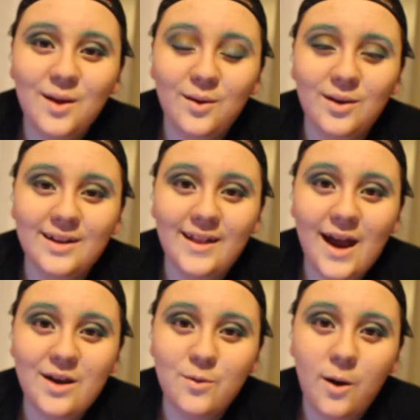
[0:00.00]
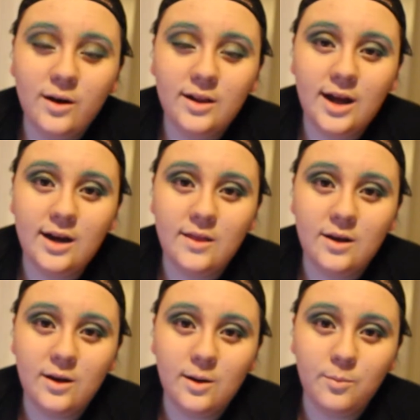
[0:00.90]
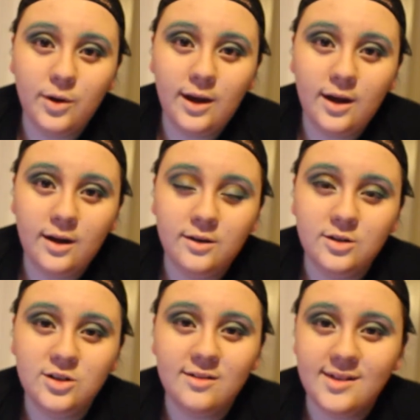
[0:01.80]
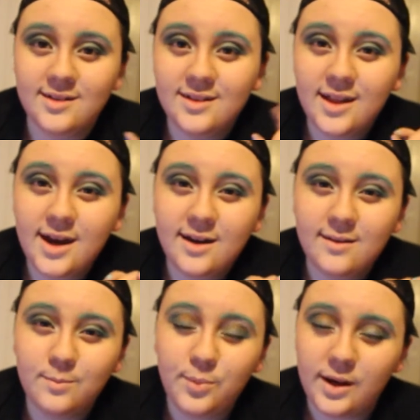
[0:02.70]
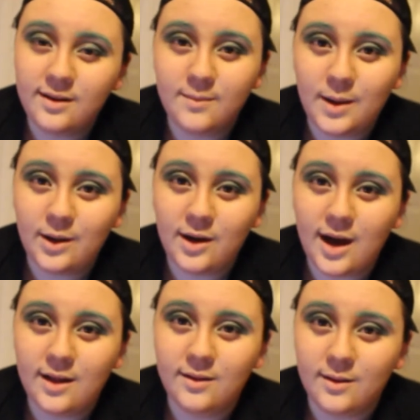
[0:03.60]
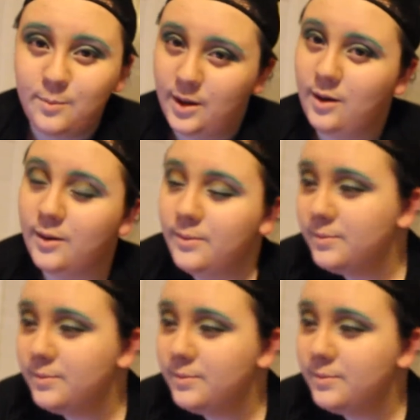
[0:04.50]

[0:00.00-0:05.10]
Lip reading: You're going to line your waterline, and then you're going to bring it under just the slightest bit to make your eye look bigger.